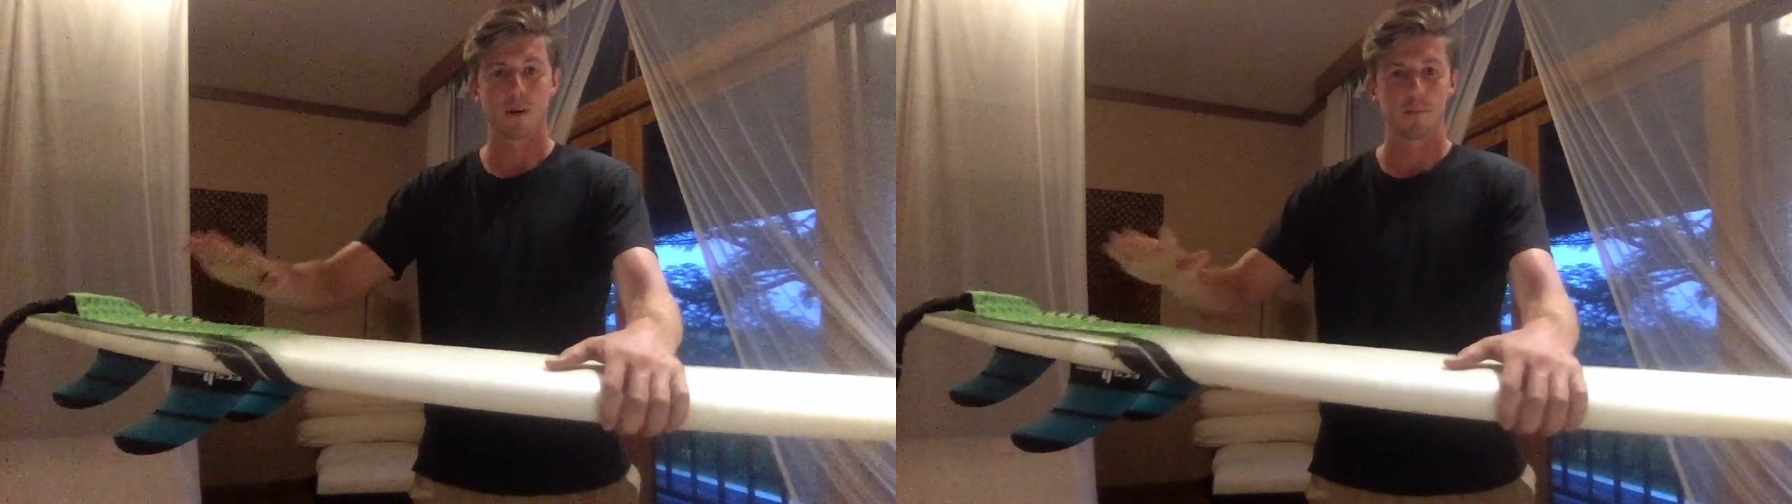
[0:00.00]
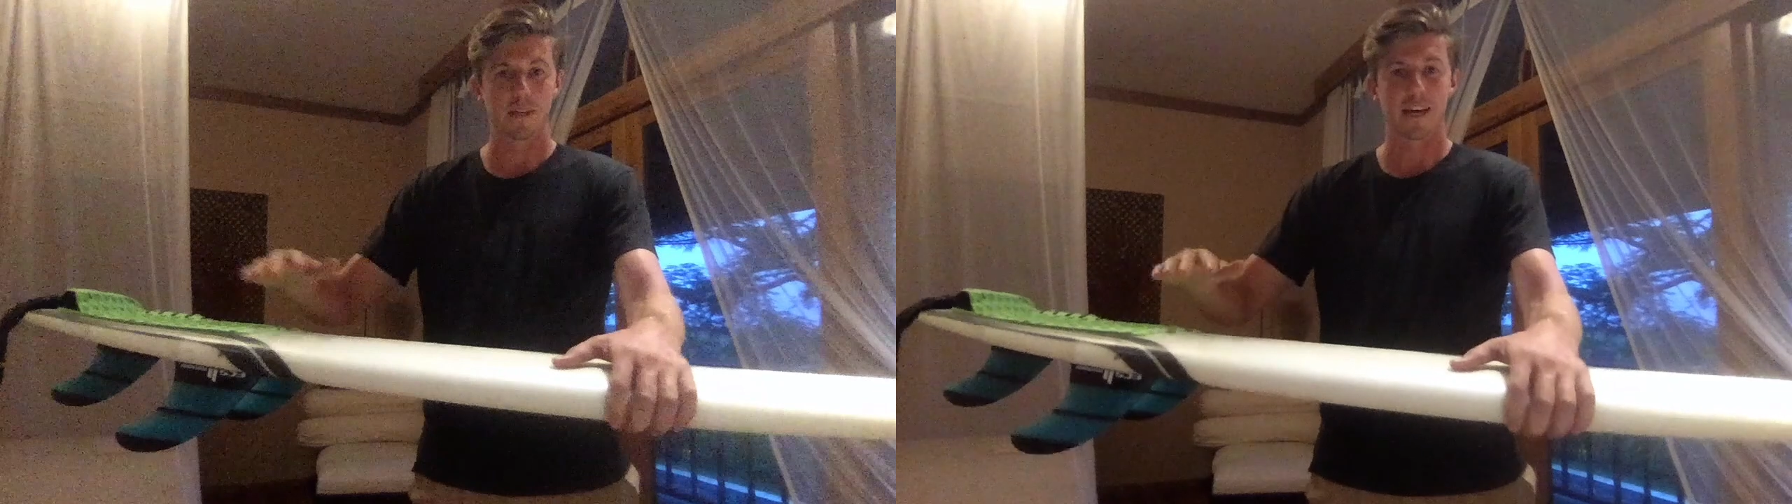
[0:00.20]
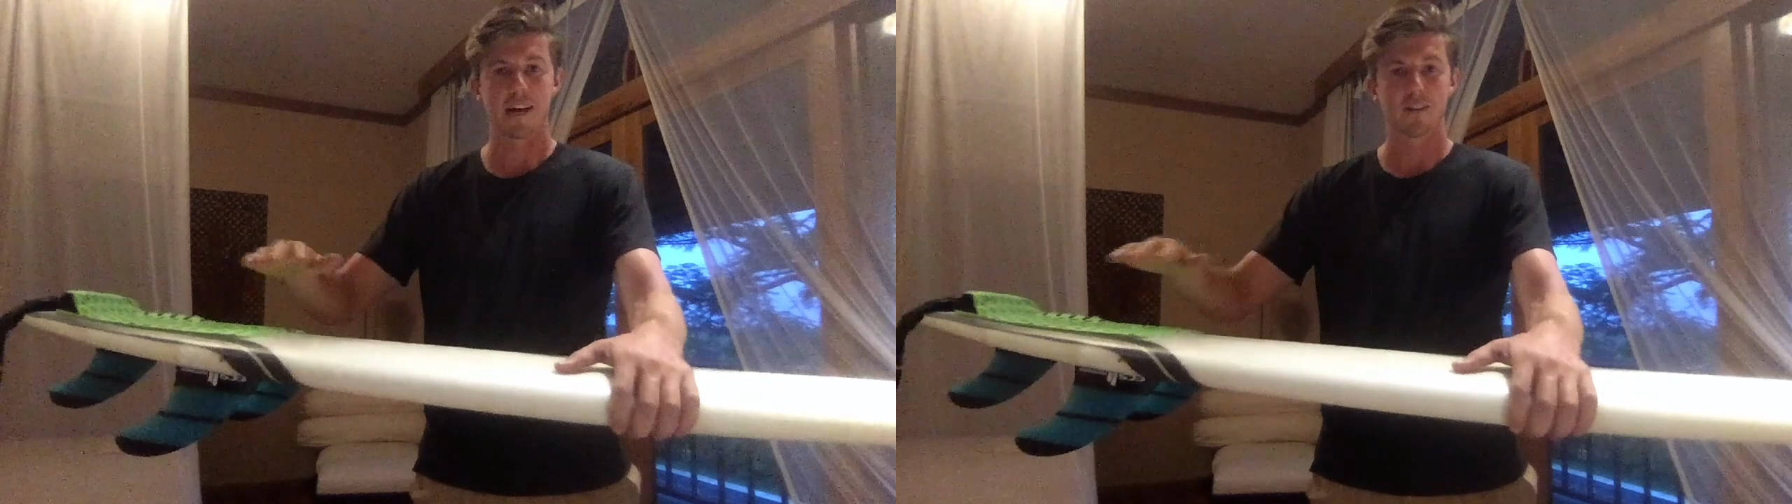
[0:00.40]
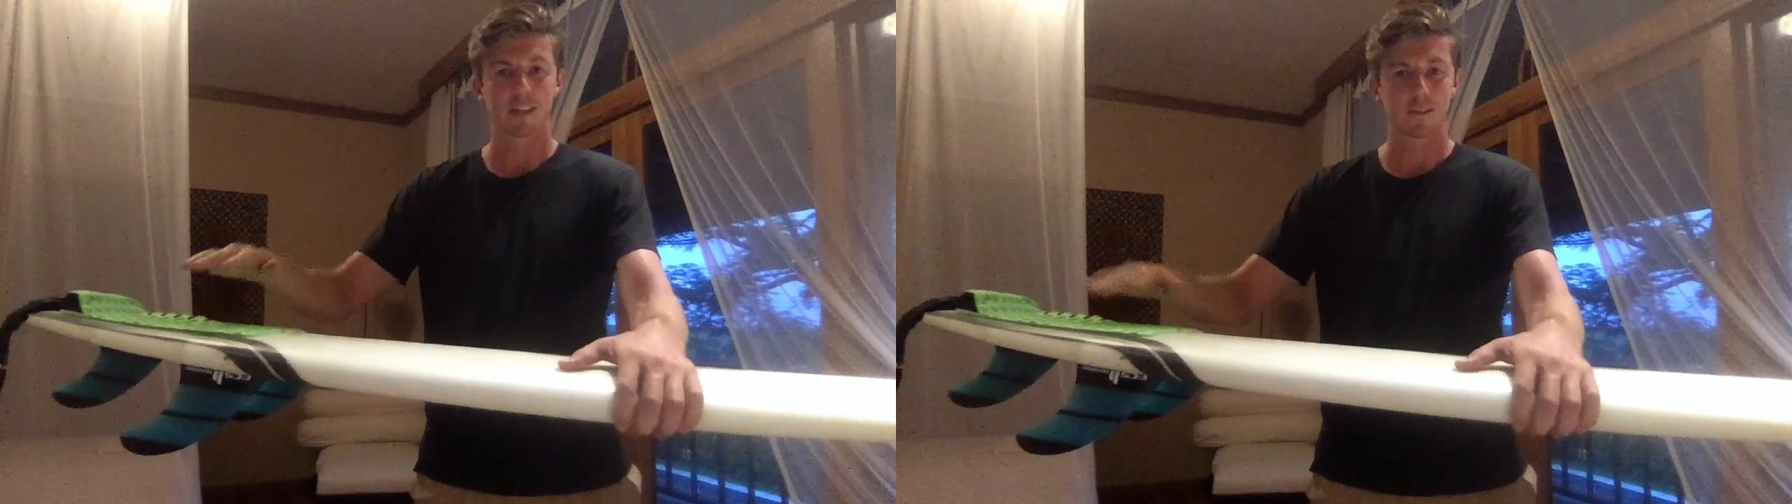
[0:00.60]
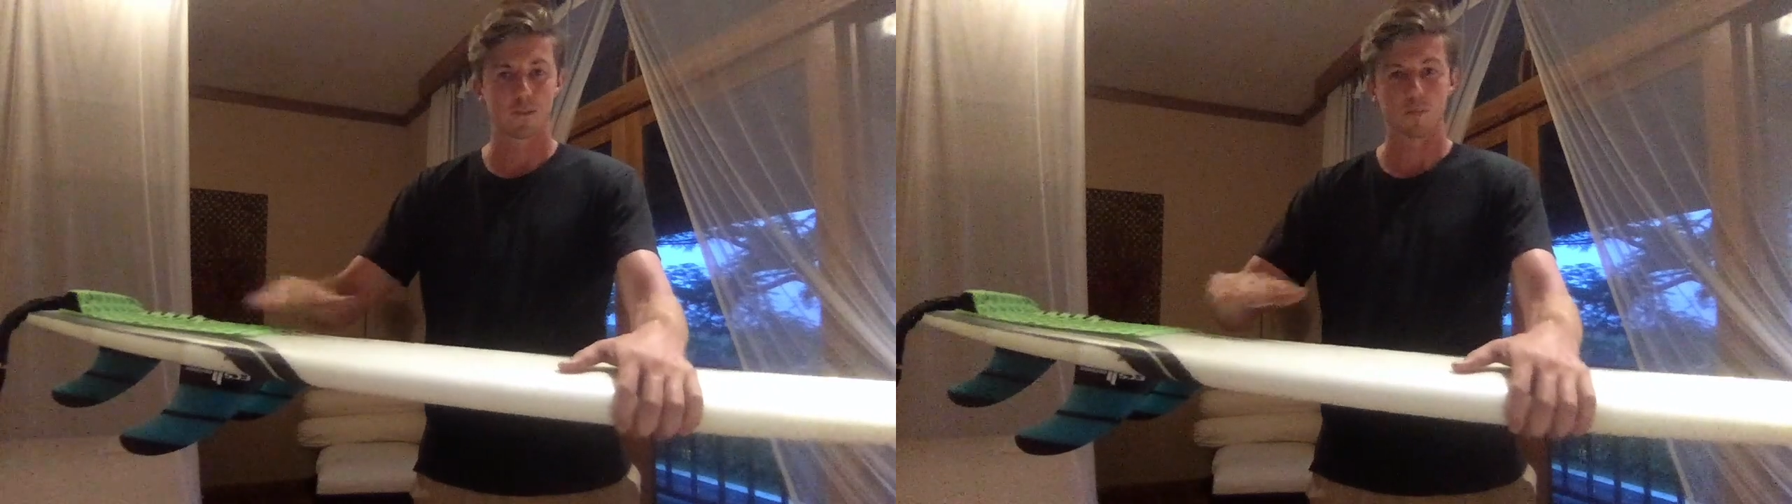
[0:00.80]
up and down and
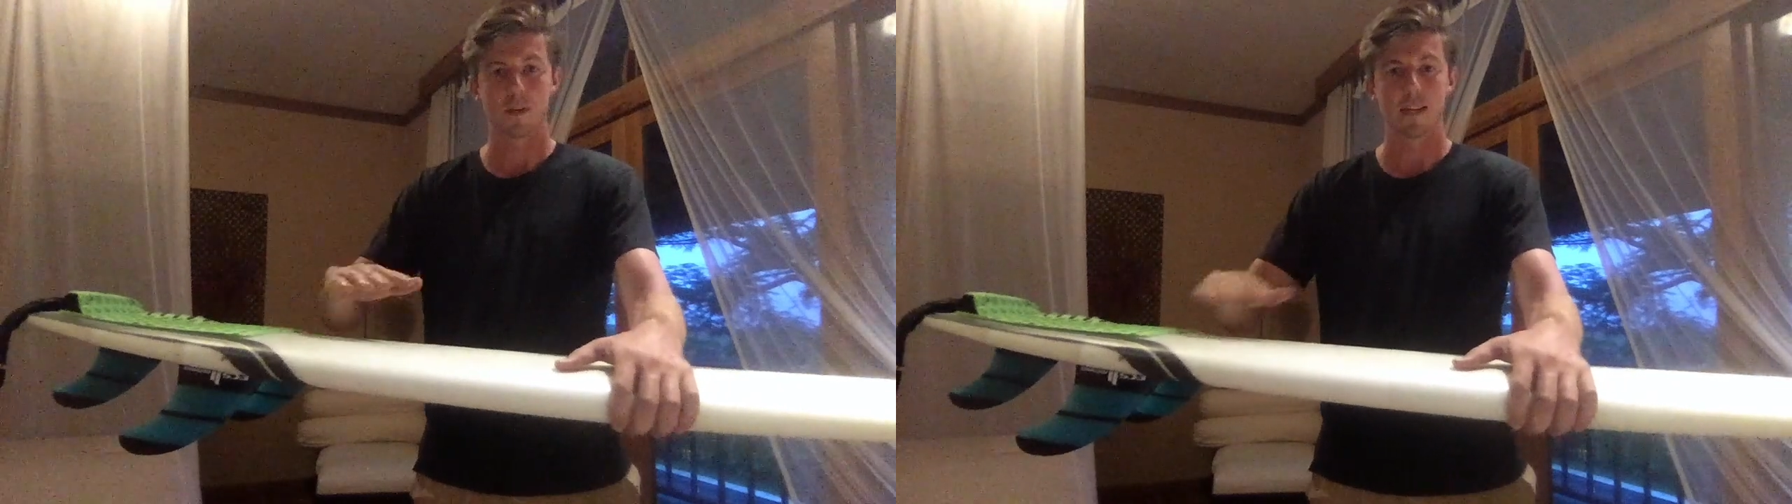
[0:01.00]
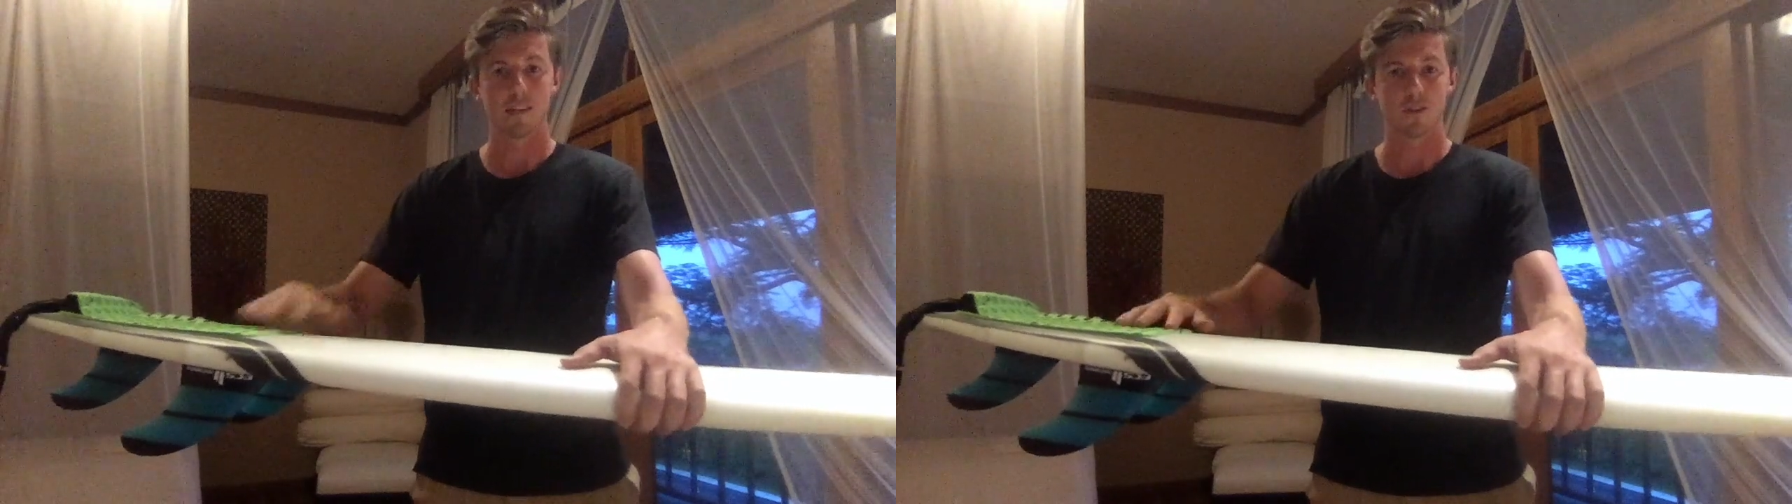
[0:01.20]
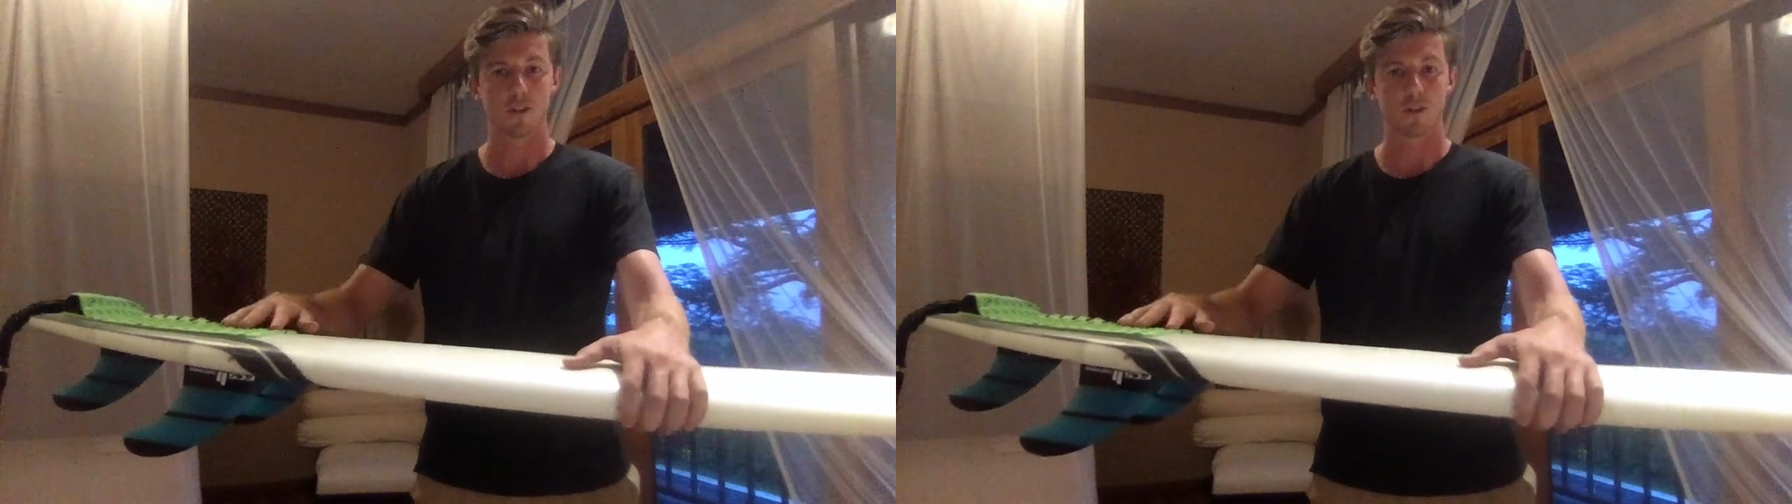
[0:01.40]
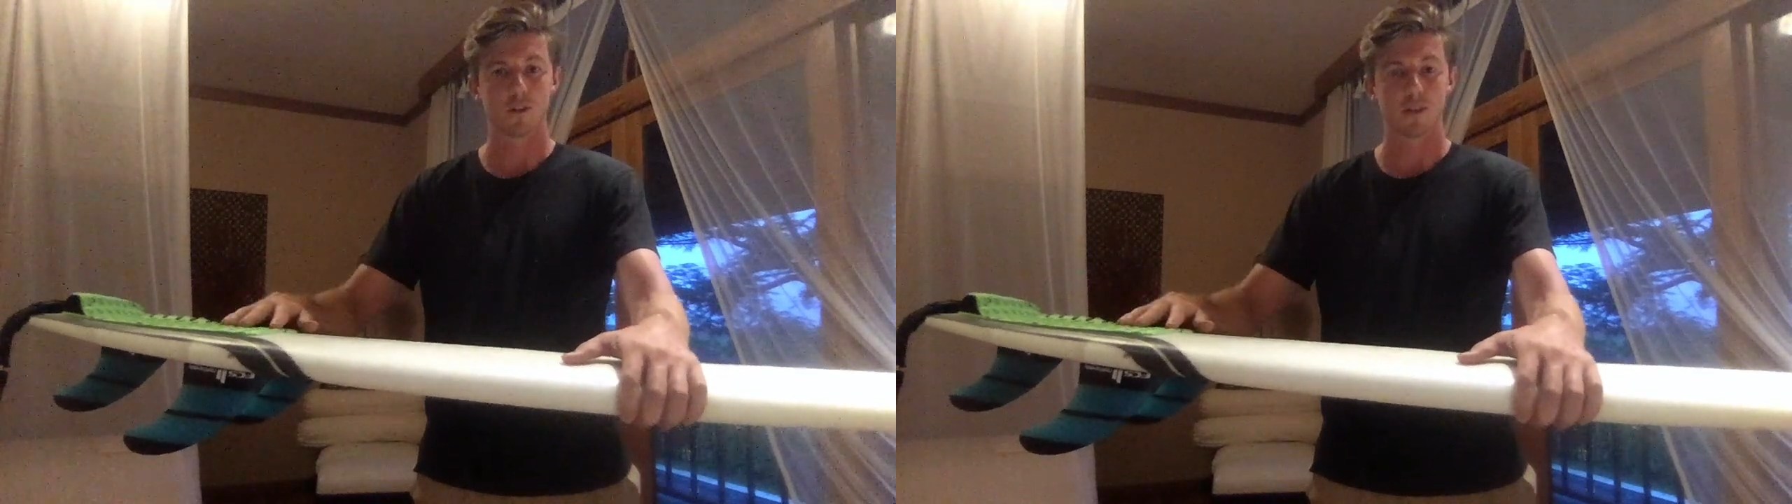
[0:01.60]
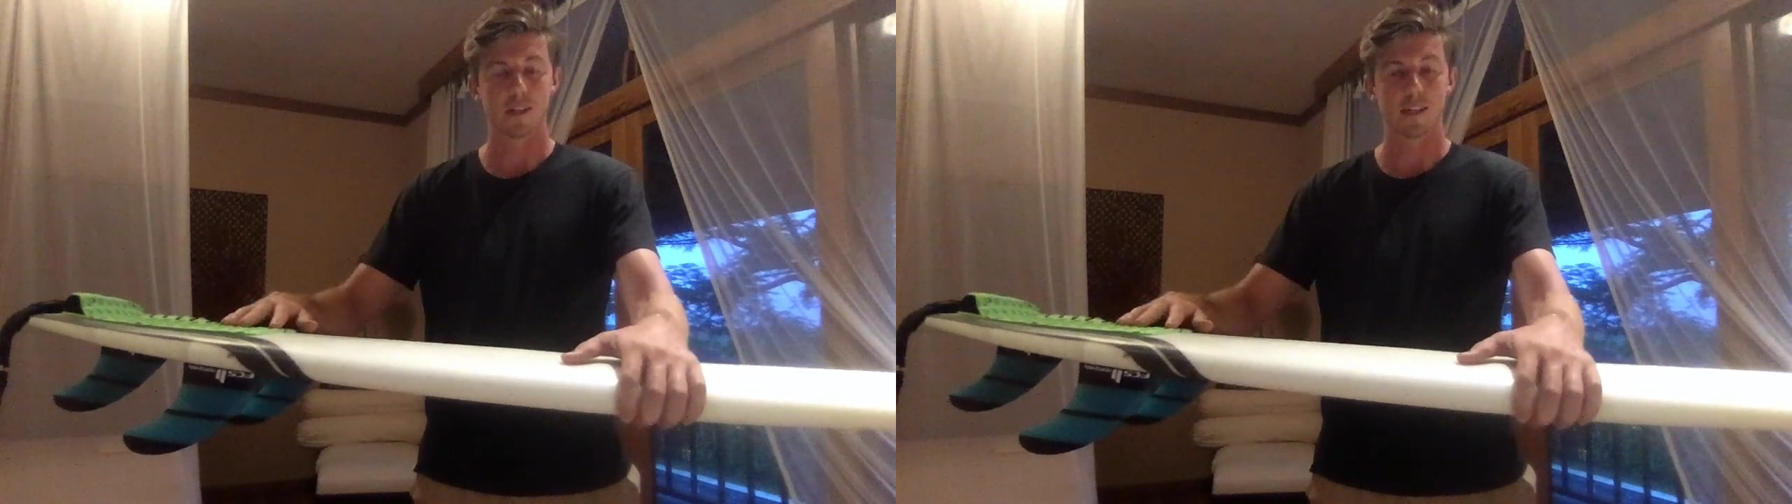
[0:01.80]
get some speed as you
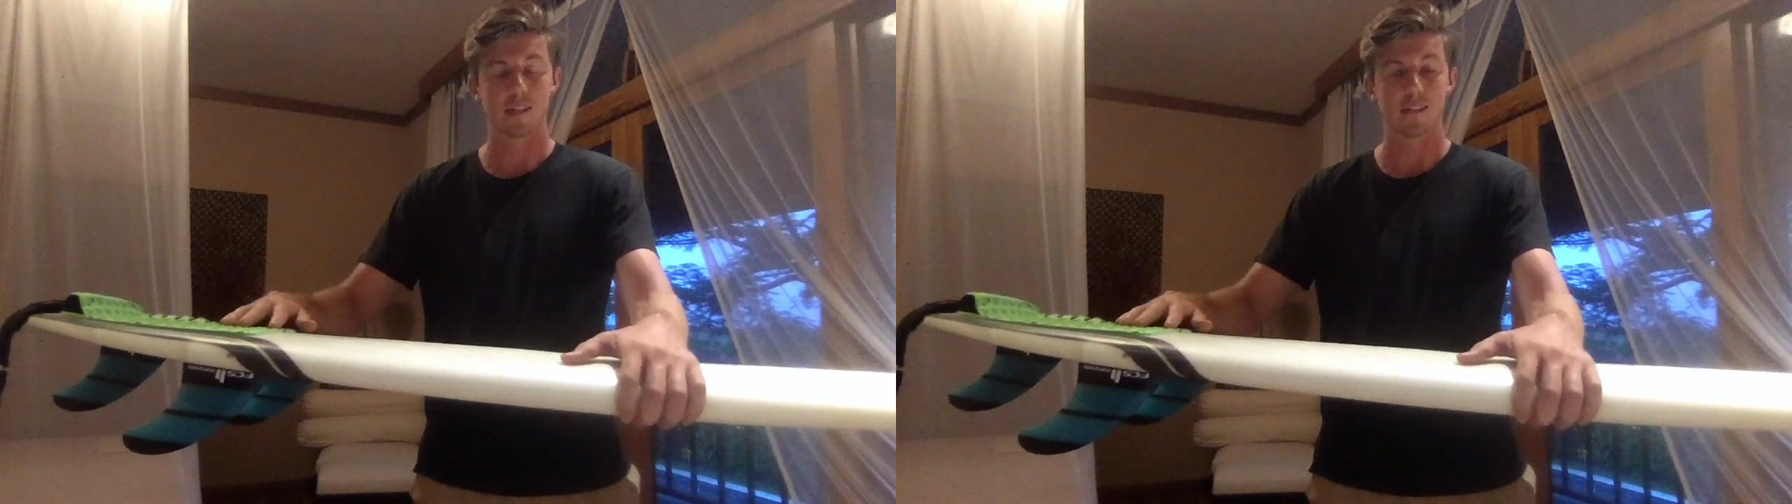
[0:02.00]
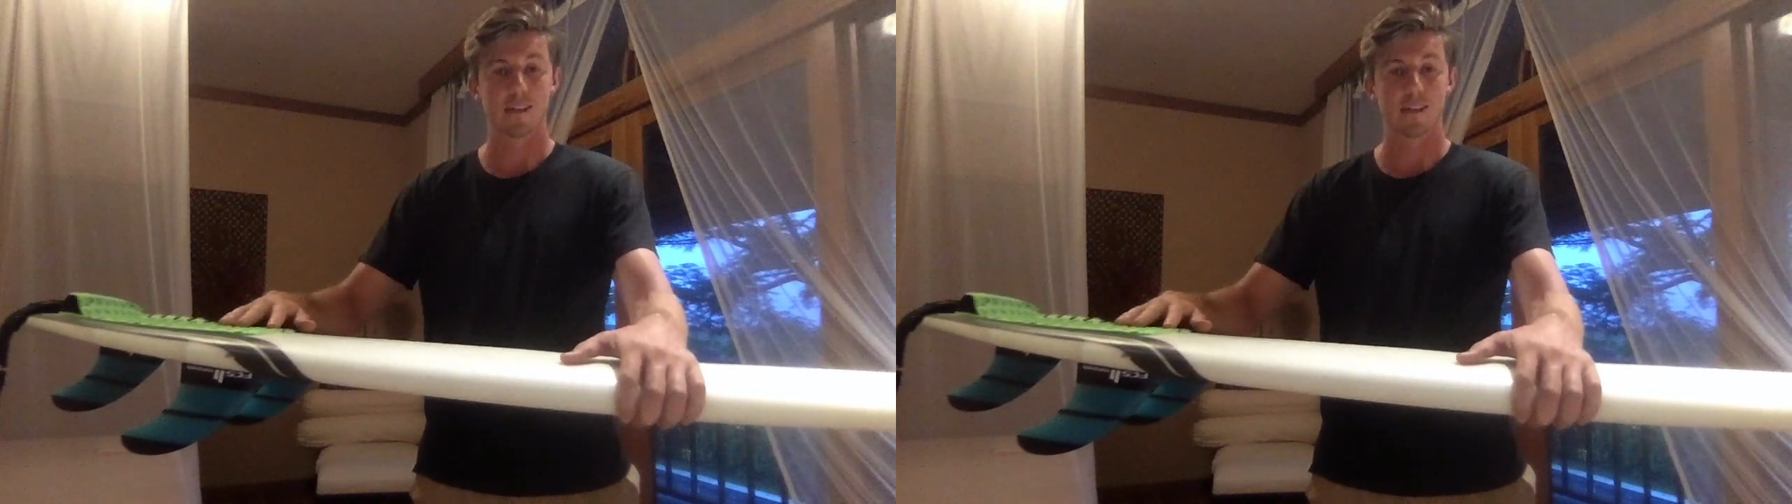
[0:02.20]
go